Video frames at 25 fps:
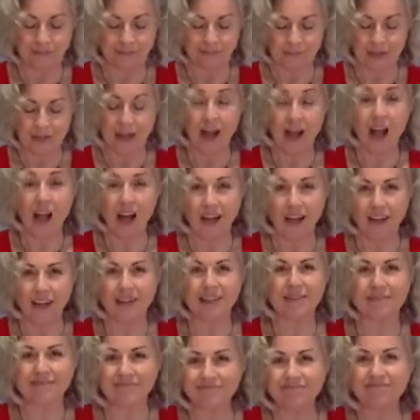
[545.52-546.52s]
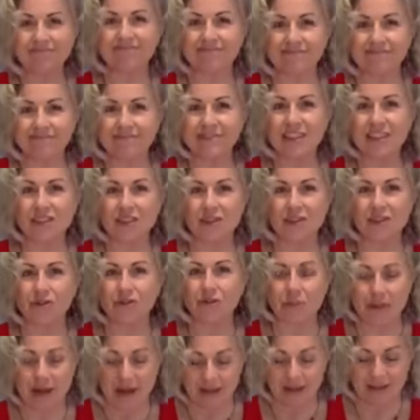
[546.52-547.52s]
garlic. It's a
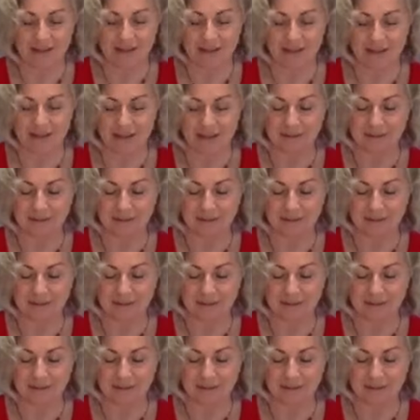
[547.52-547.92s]
good balance.